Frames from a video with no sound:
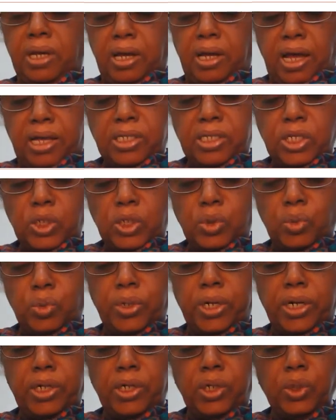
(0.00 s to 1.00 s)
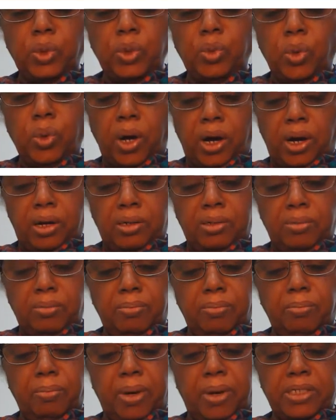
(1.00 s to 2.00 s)
a student, you
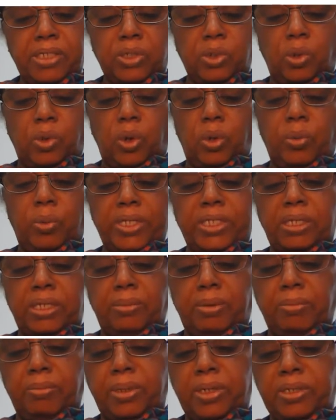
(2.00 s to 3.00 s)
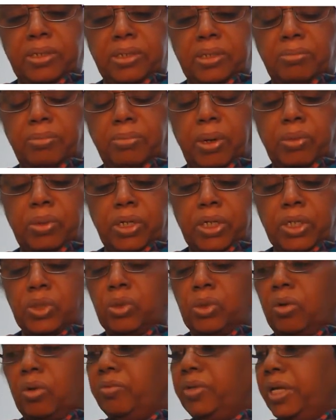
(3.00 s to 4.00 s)
must always remember the boundaries
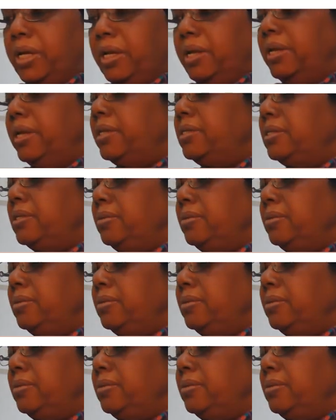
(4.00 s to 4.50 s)
of the inlet.